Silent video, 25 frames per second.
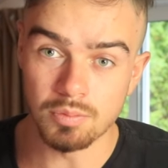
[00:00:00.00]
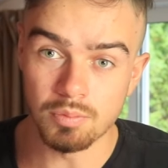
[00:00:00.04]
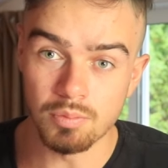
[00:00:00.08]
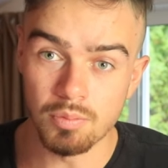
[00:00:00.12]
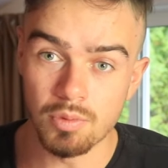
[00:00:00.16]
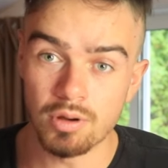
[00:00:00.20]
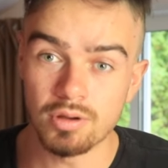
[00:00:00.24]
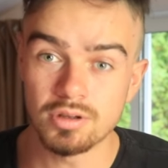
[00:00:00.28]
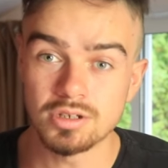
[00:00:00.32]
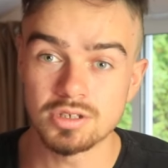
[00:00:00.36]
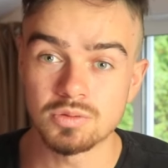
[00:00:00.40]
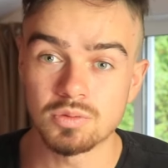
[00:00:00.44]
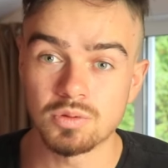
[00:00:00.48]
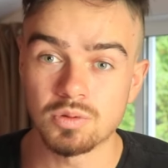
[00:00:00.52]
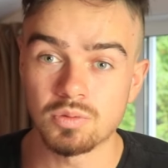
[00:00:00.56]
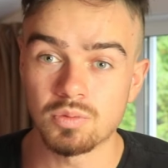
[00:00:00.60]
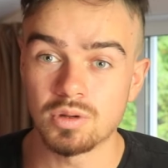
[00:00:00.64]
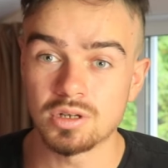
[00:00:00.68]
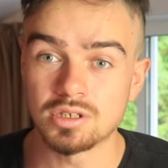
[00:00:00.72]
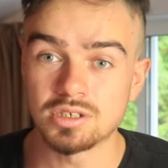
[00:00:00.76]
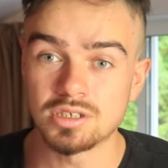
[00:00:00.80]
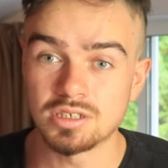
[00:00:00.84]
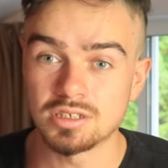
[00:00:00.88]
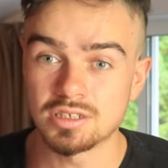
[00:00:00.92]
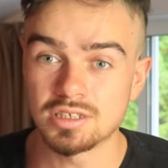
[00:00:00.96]
most with
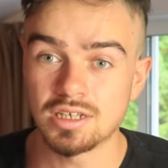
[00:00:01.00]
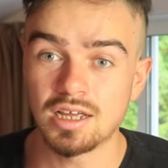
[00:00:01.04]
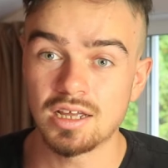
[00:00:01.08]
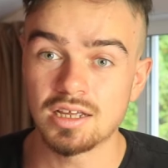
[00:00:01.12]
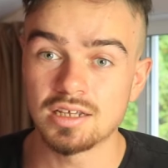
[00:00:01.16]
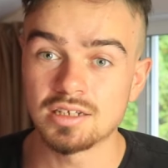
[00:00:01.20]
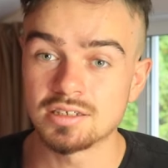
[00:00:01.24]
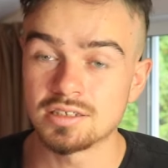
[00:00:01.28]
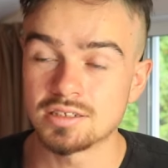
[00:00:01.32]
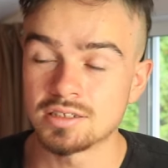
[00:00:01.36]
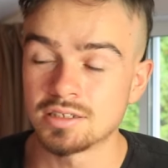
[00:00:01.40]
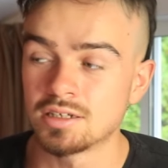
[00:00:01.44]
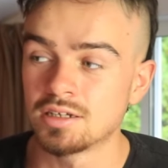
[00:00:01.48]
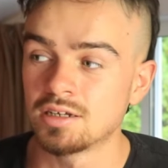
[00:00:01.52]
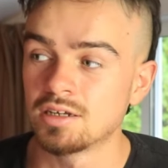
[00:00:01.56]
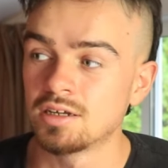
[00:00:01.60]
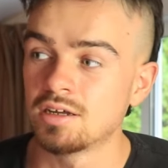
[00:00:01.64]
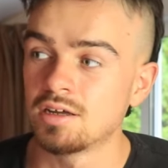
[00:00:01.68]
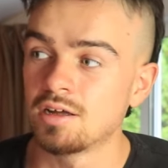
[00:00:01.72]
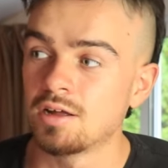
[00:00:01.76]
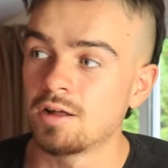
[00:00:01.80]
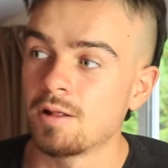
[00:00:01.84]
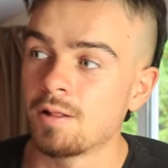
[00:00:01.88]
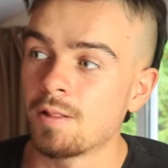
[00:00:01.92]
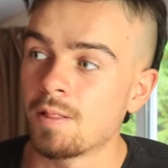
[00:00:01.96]
what she says,
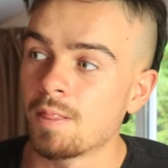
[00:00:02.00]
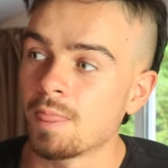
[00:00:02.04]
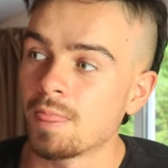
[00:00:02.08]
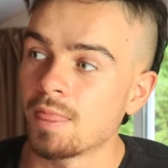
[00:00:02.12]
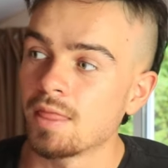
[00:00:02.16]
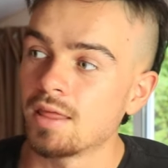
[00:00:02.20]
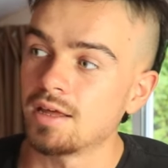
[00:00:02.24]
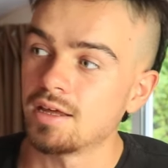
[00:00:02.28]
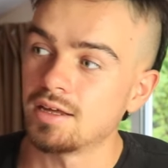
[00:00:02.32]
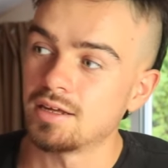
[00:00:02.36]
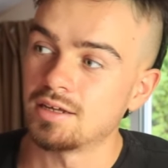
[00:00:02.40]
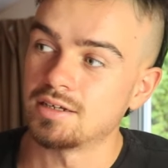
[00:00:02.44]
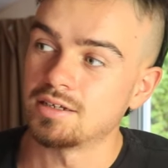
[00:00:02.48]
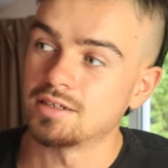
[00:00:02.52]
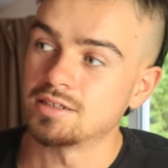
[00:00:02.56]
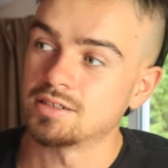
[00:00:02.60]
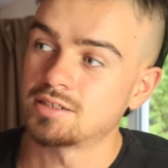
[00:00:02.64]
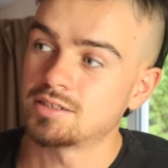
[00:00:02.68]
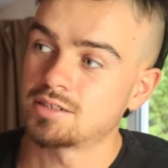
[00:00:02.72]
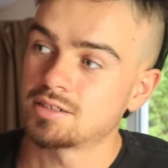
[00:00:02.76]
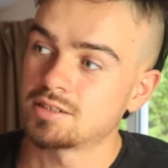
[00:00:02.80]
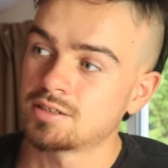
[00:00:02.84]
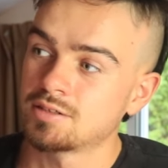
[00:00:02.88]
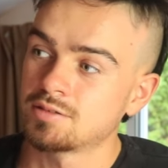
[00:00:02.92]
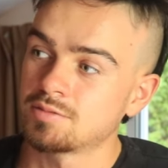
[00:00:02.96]

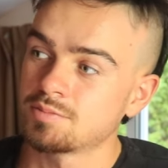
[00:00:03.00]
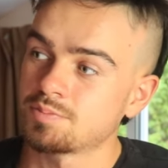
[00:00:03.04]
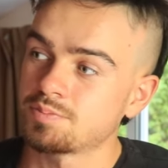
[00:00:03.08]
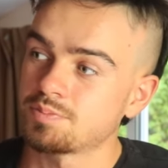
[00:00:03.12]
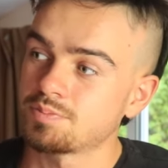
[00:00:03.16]
is